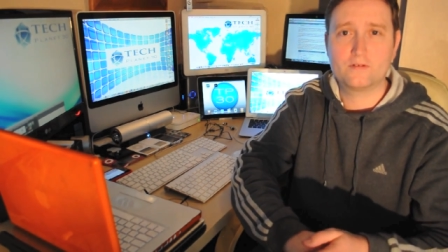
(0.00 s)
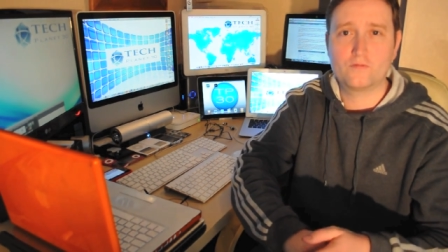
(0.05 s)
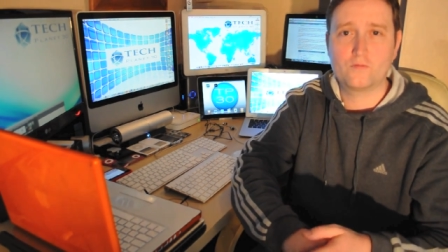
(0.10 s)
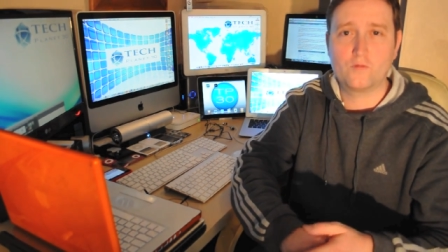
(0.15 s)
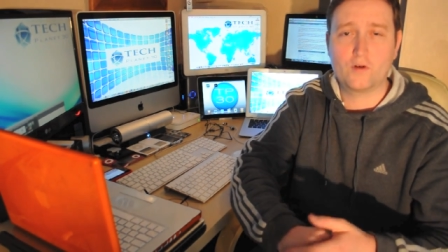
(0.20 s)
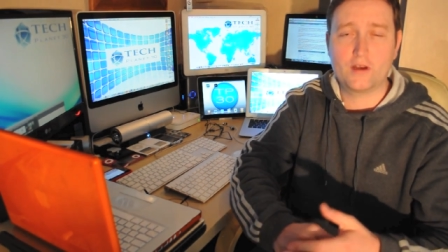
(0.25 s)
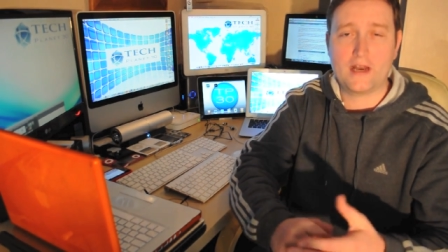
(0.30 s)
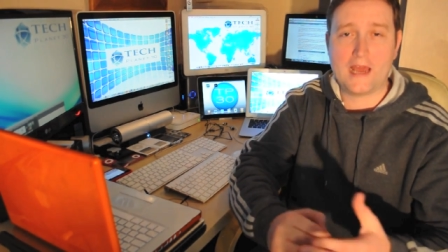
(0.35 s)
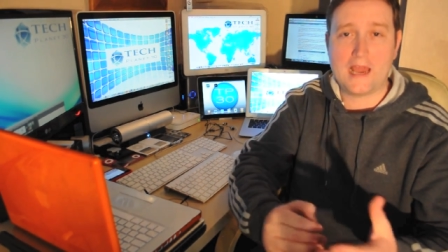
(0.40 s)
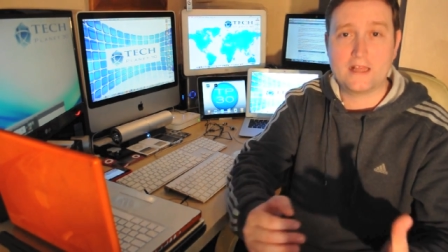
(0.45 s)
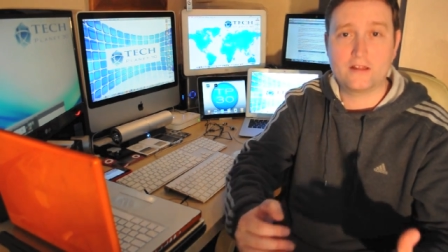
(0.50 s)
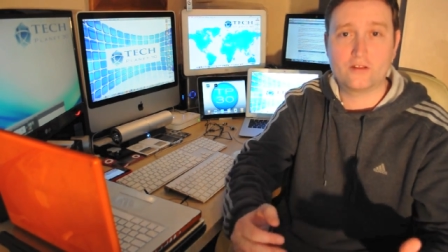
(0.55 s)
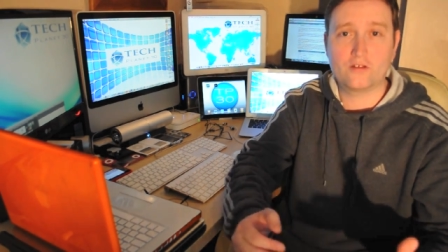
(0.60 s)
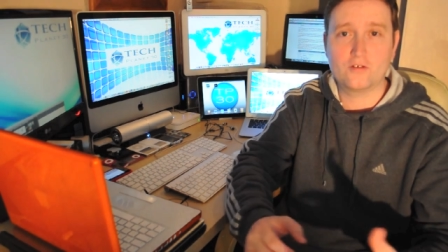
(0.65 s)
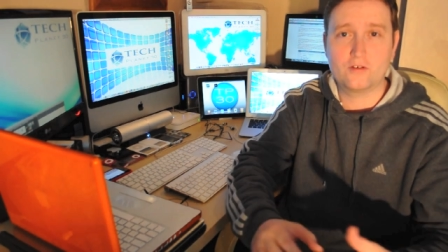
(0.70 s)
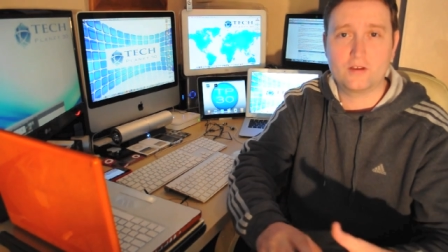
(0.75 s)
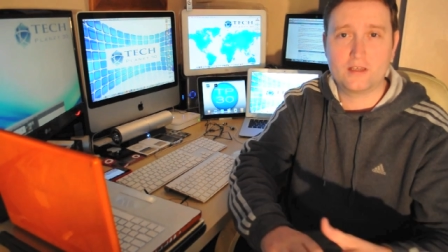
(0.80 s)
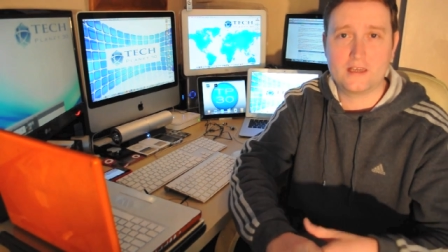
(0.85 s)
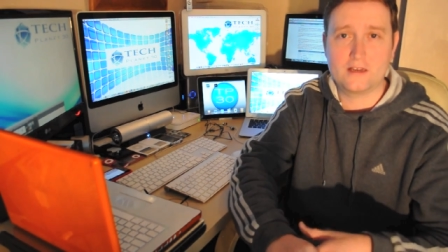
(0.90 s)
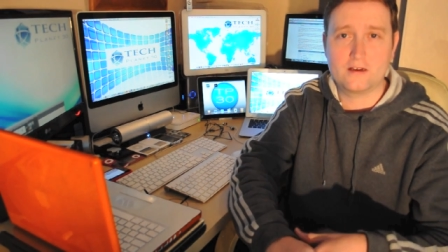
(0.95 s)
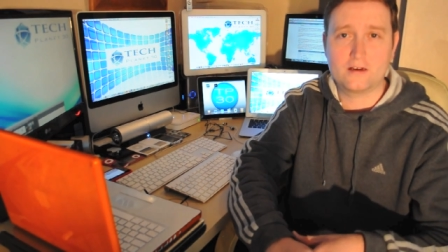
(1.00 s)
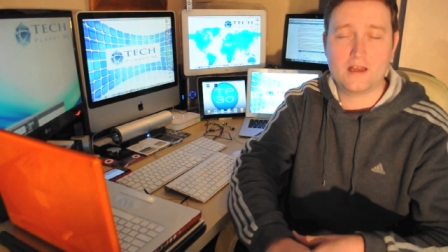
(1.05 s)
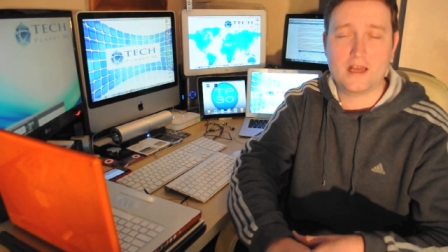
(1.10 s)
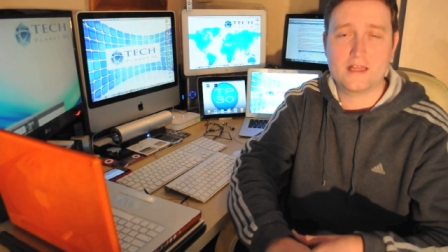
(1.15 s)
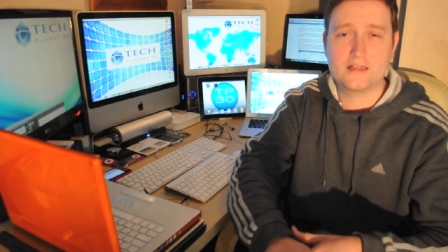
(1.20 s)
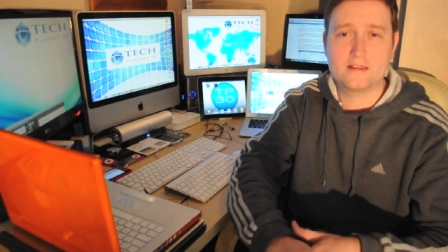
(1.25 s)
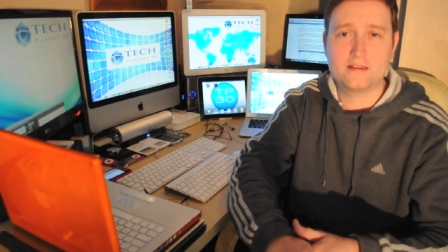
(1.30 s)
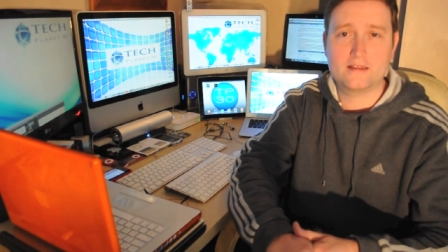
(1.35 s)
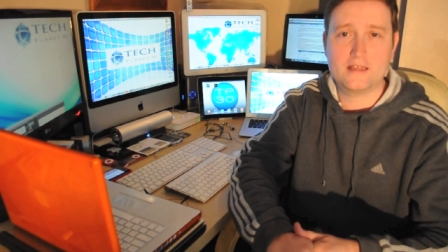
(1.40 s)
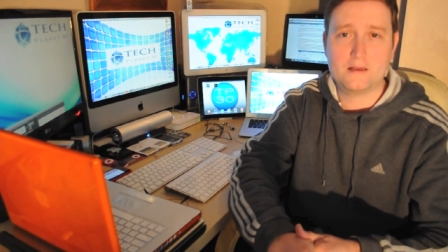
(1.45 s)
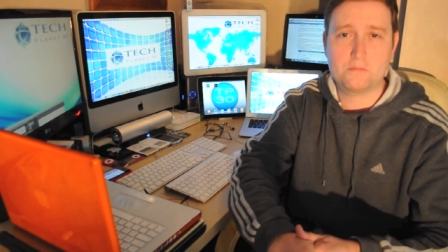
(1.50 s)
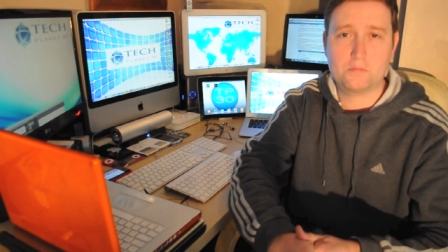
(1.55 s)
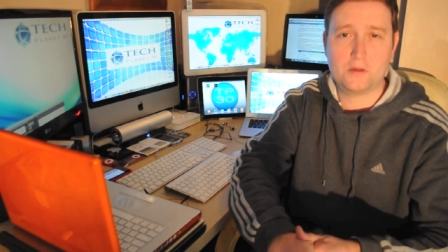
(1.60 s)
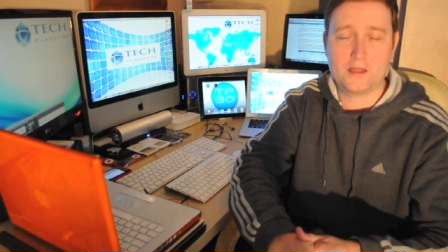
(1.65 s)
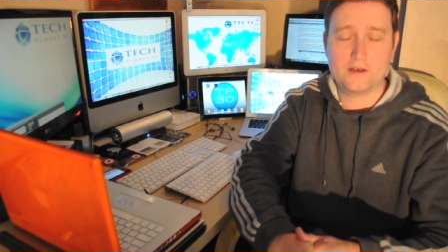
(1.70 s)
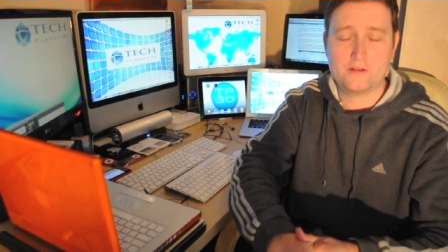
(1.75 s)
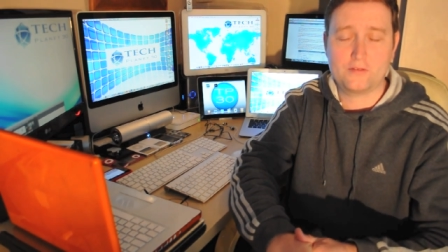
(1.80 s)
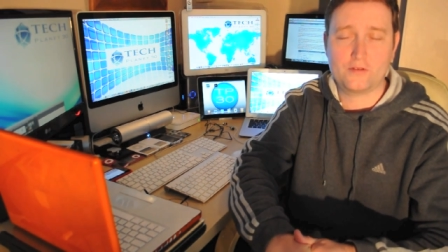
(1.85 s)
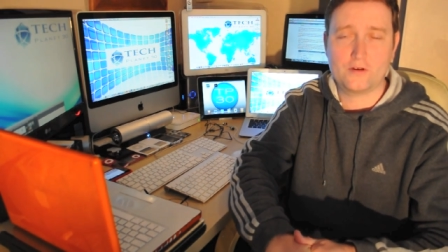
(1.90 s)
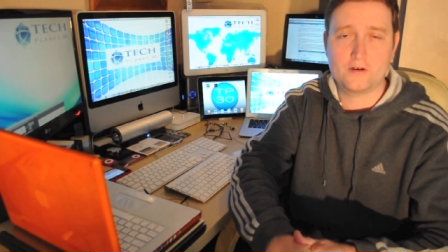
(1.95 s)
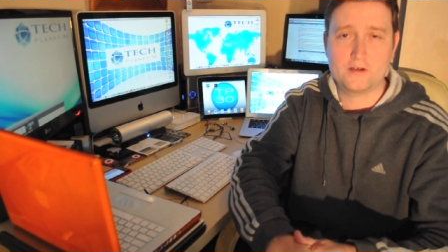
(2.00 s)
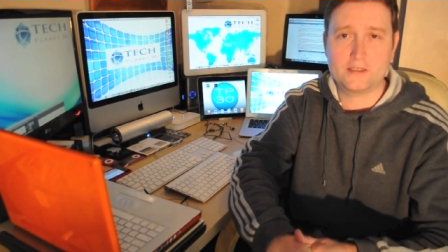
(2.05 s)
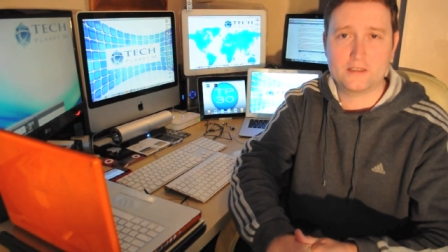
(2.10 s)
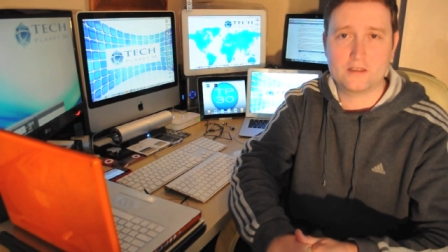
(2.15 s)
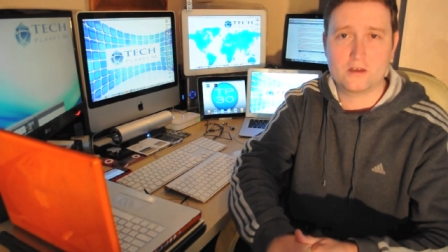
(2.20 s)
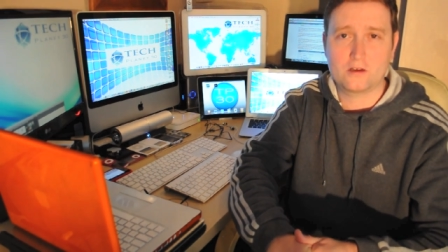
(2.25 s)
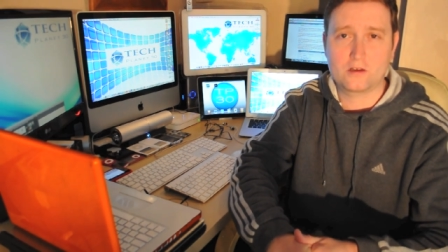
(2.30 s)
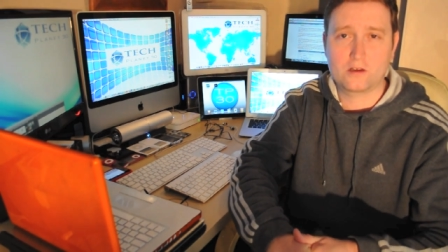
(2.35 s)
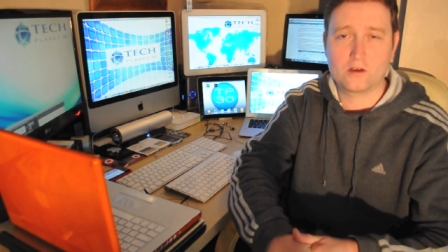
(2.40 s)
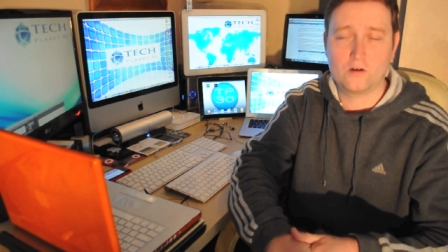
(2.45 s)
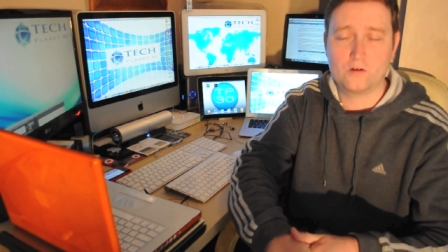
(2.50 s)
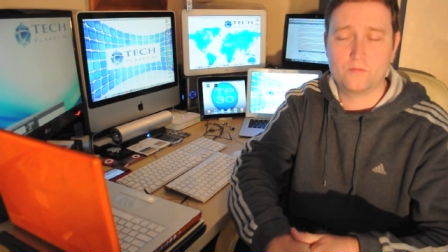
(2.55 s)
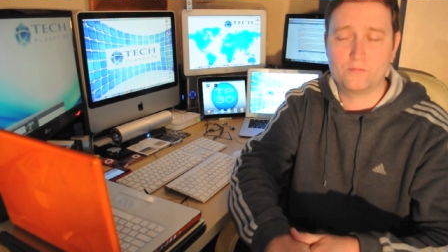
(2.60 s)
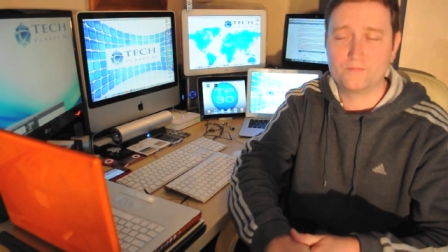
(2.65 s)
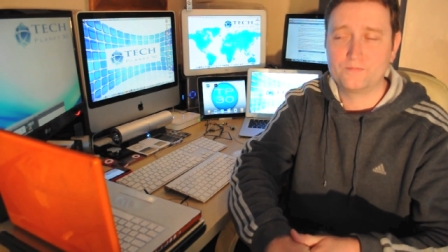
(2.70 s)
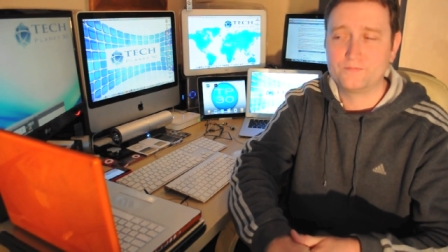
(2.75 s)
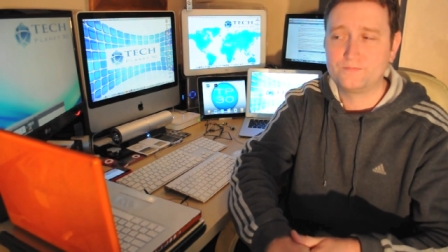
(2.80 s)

what I do here at tech planet thirty dot com.